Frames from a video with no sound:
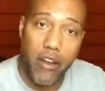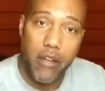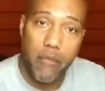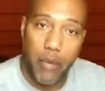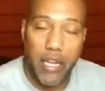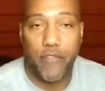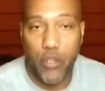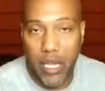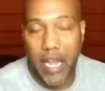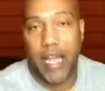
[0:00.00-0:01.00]
But if you
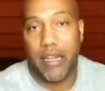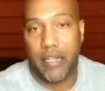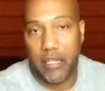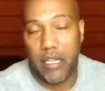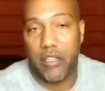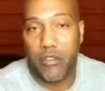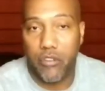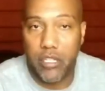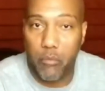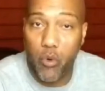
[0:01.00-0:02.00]
can't, then you
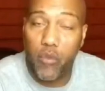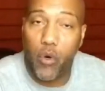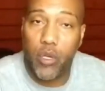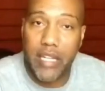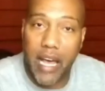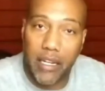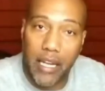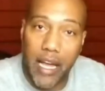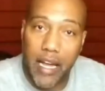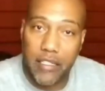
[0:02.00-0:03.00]
just move on down the
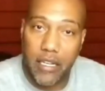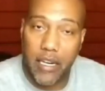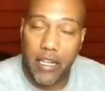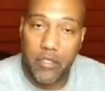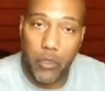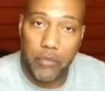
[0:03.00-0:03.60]
line to the next one.